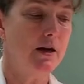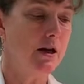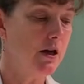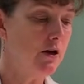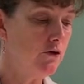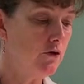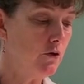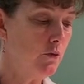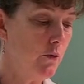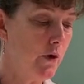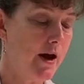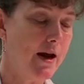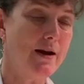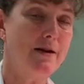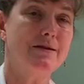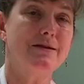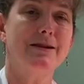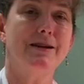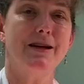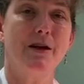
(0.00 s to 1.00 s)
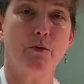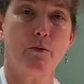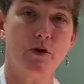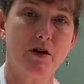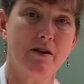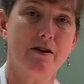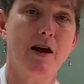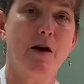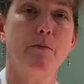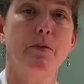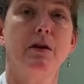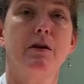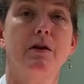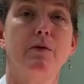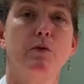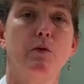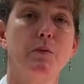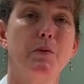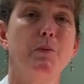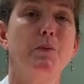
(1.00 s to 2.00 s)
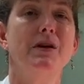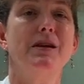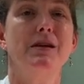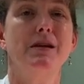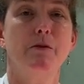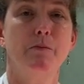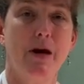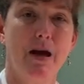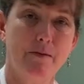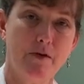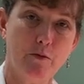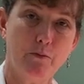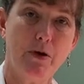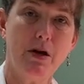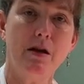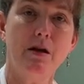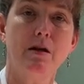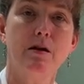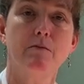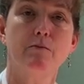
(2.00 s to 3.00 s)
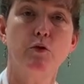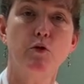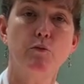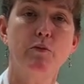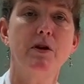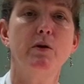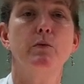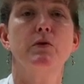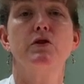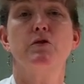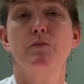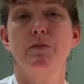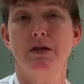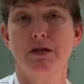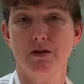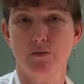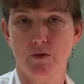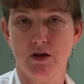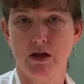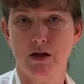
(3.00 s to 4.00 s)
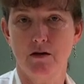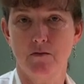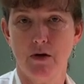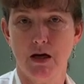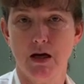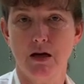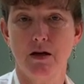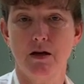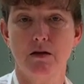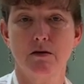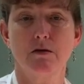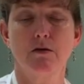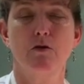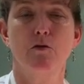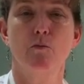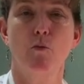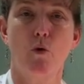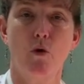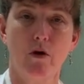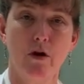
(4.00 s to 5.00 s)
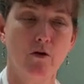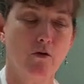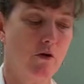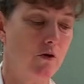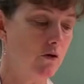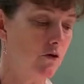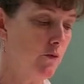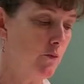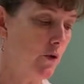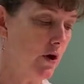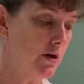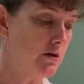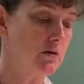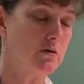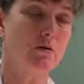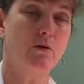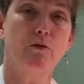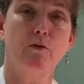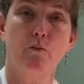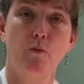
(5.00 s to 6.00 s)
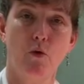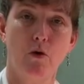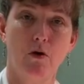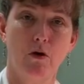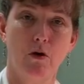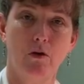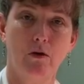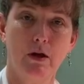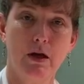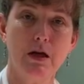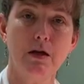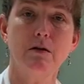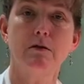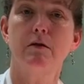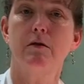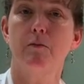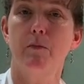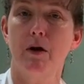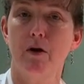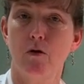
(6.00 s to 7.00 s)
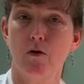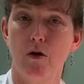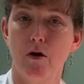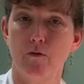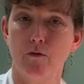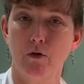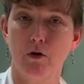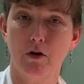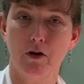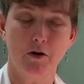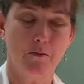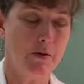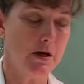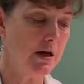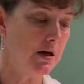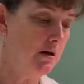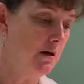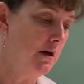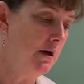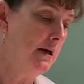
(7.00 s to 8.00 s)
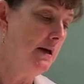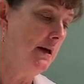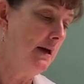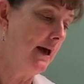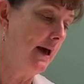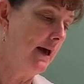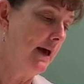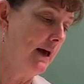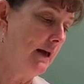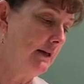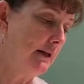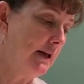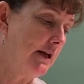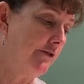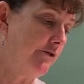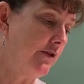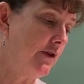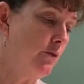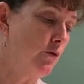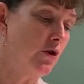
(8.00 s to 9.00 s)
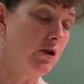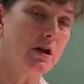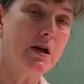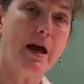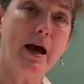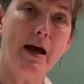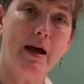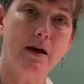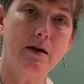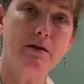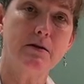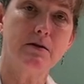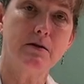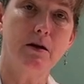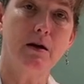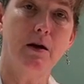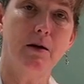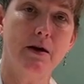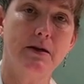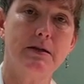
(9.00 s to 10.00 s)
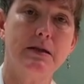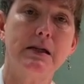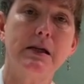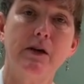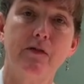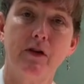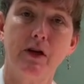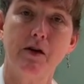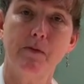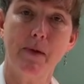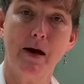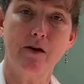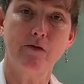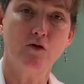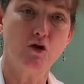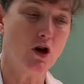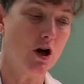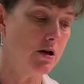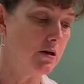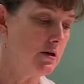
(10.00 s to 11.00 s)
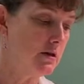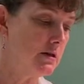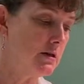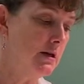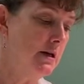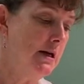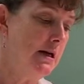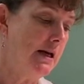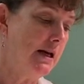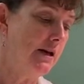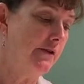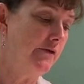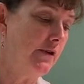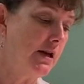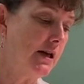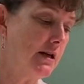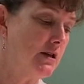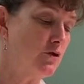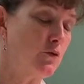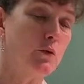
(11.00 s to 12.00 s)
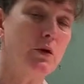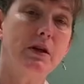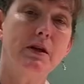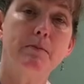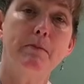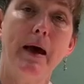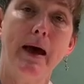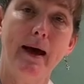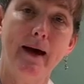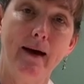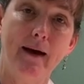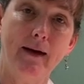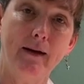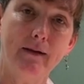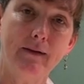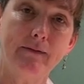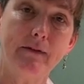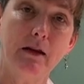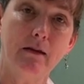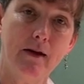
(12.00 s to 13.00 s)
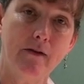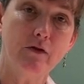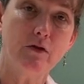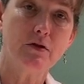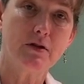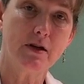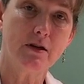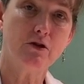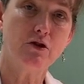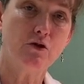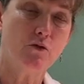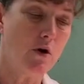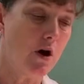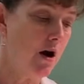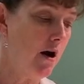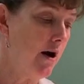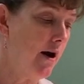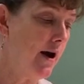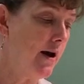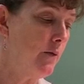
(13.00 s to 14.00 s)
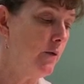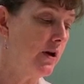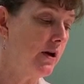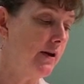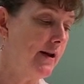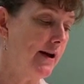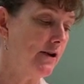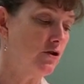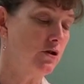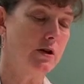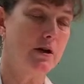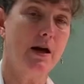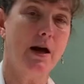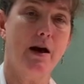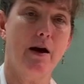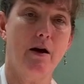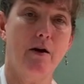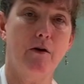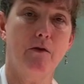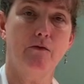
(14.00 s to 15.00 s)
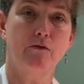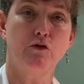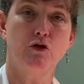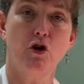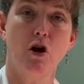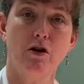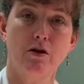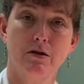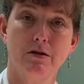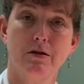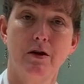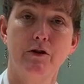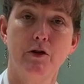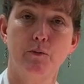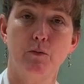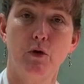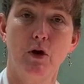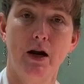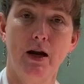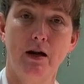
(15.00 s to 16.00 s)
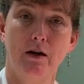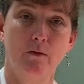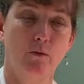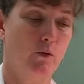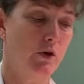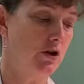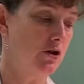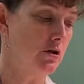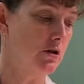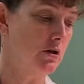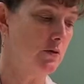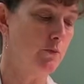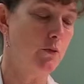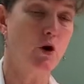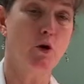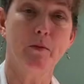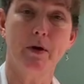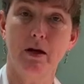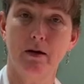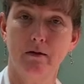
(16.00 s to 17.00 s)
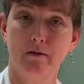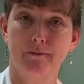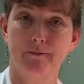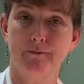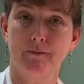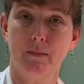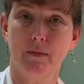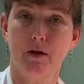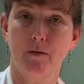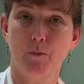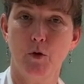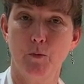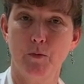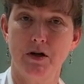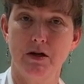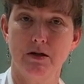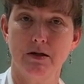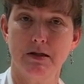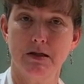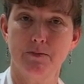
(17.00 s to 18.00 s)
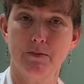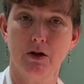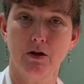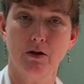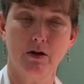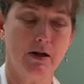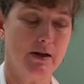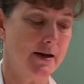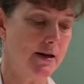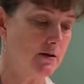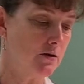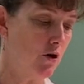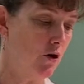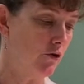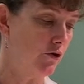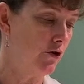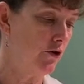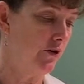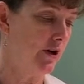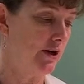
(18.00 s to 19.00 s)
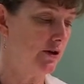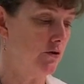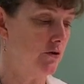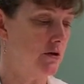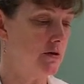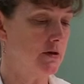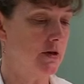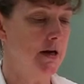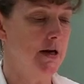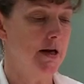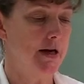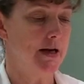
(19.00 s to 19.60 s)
Either way, to get rid of that bilirubin, we need a baby peeing and pooping, which means we need him eating. So the more he'll go to the breast or the more he'll eat, the better off we're going to be. And if he really has a significant amount of jaundice, if it gets really bad, if the levels get too high, we can actually have jaundice on the brain, which is permanent disability. That's called kernicterus.